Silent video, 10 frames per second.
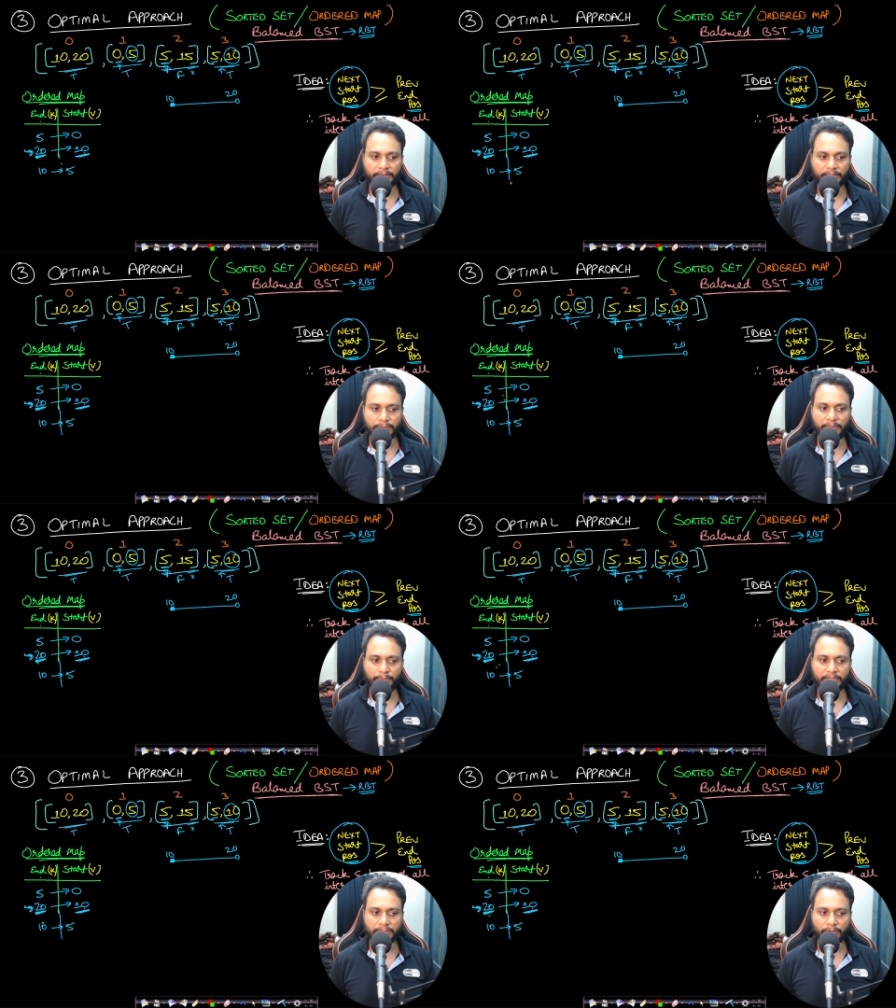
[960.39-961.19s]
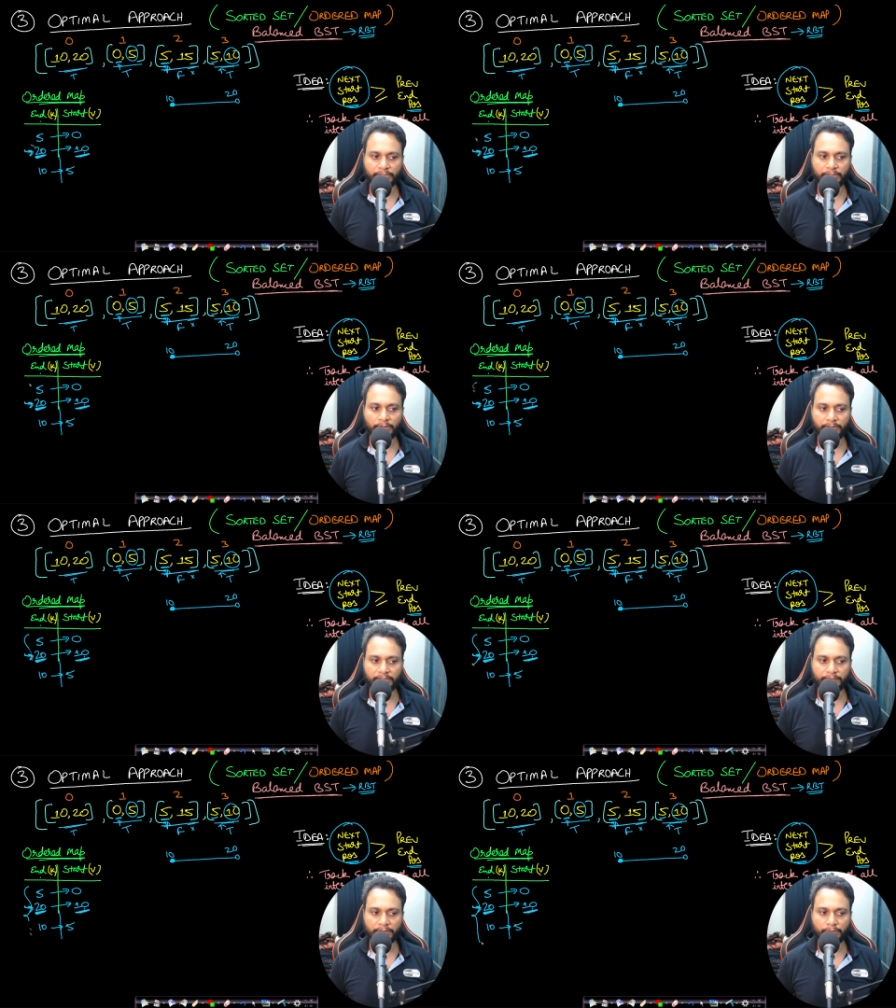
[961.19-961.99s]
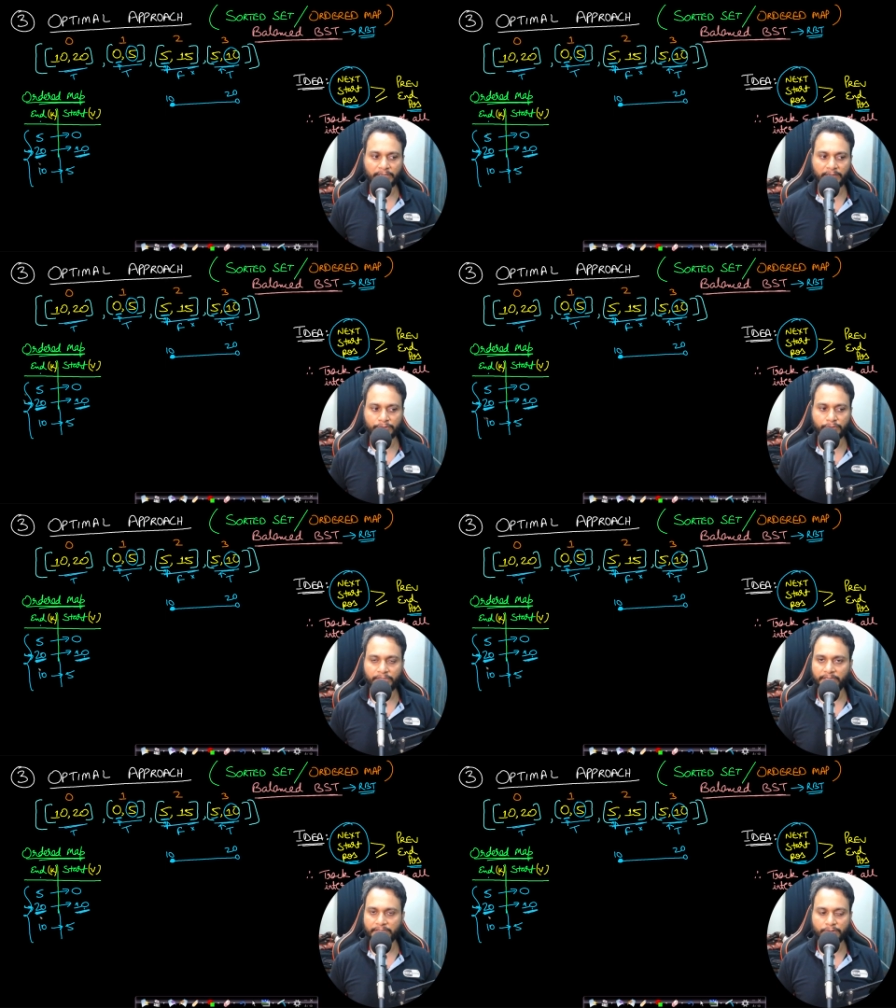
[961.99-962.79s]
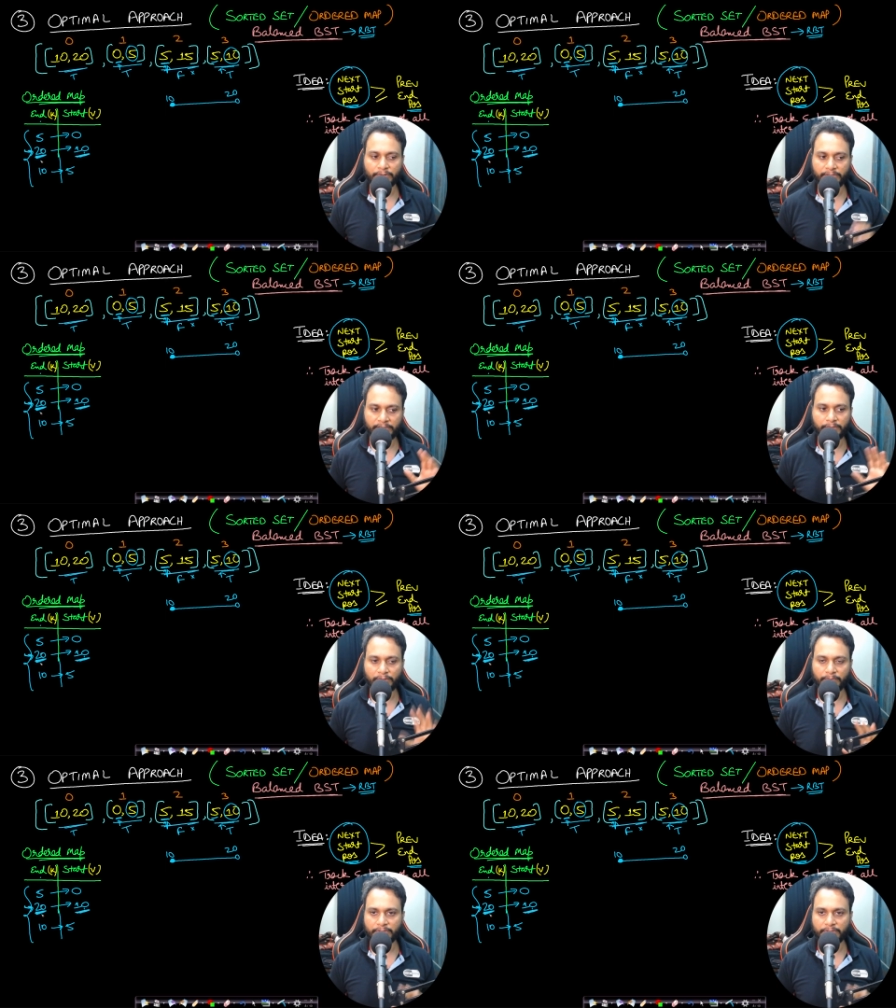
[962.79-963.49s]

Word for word: this will be in sorted order even though I have shown it unsorted it will